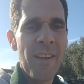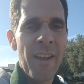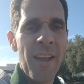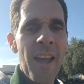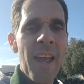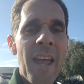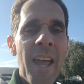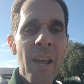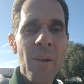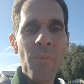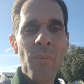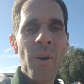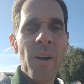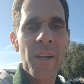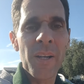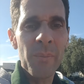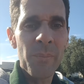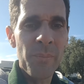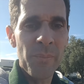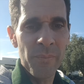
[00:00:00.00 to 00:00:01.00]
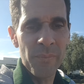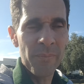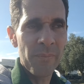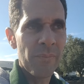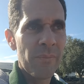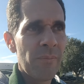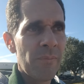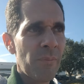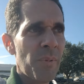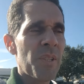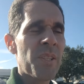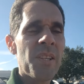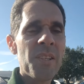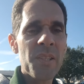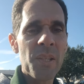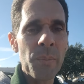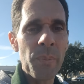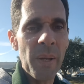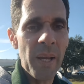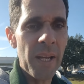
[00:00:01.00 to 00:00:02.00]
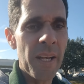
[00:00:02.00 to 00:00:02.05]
and want to participate